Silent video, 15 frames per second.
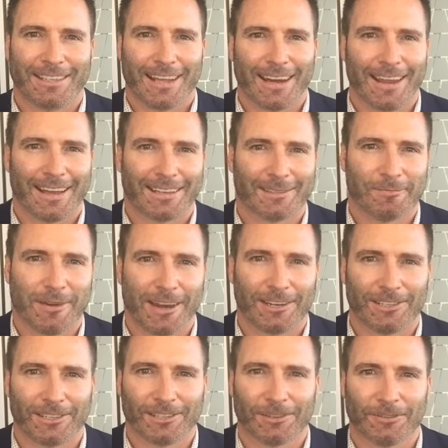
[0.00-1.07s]
Stenhouse,
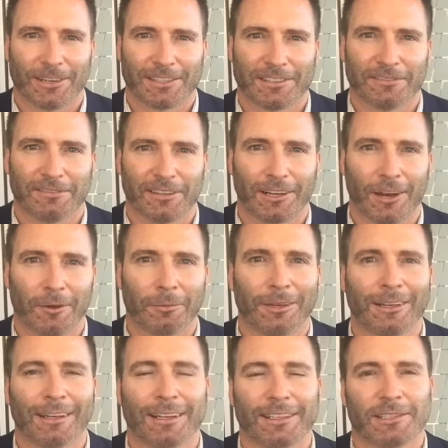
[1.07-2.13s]
Managing Director for Global
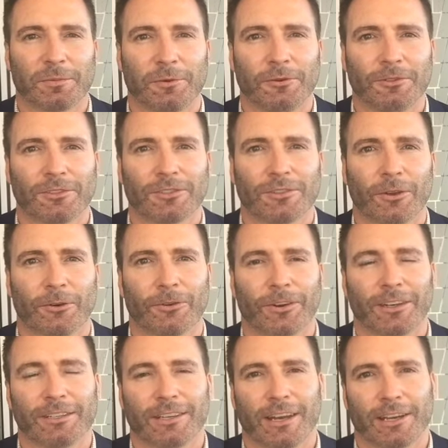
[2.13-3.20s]
Elite Sports. We're an
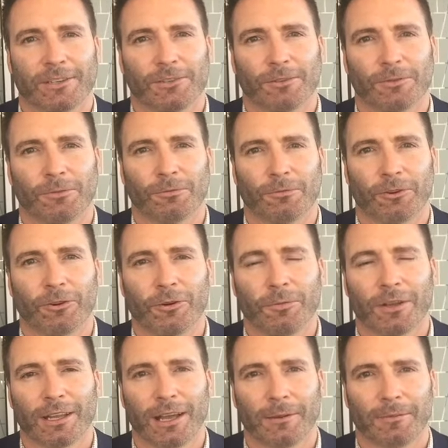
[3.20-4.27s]
international
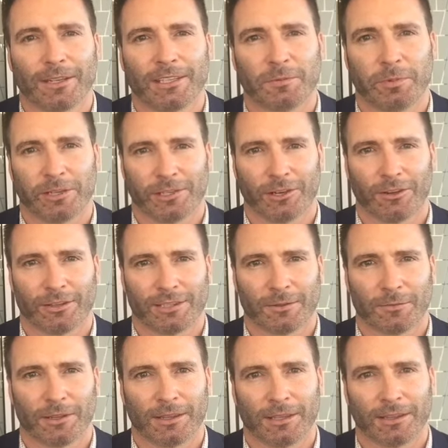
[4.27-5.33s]
recruitment company
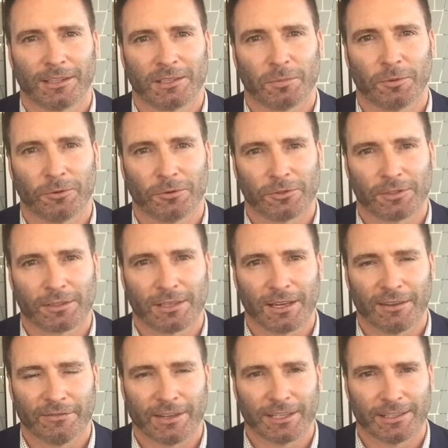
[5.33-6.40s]
specialising within the sports,
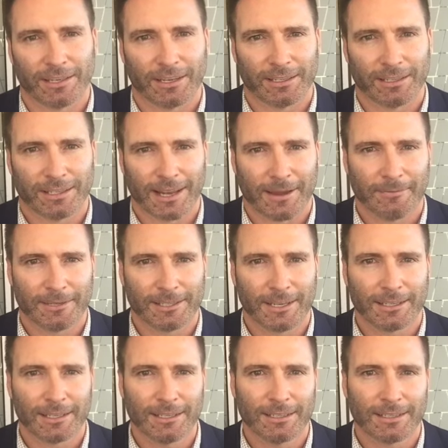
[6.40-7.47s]
events and entertainment
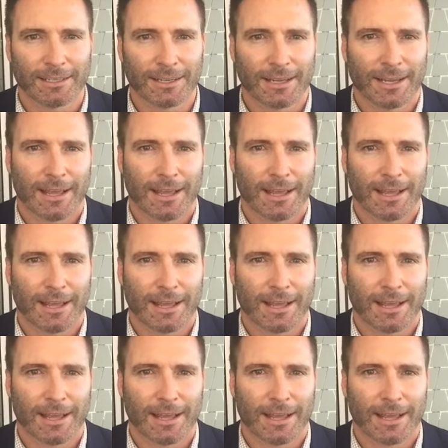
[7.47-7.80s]
sectors.